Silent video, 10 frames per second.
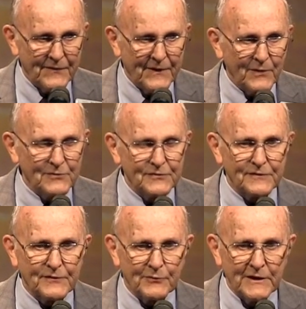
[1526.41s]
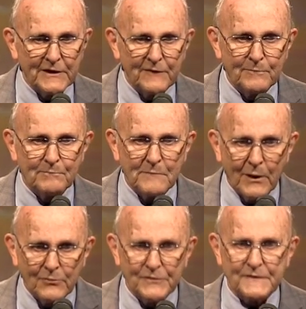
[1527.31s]
Those three
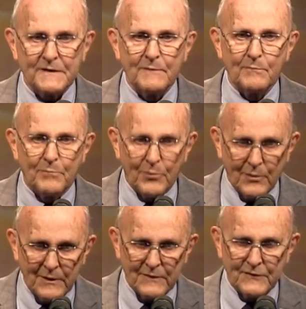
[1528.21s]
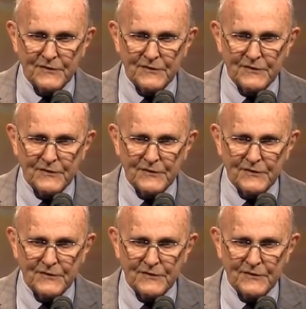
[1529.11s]
most important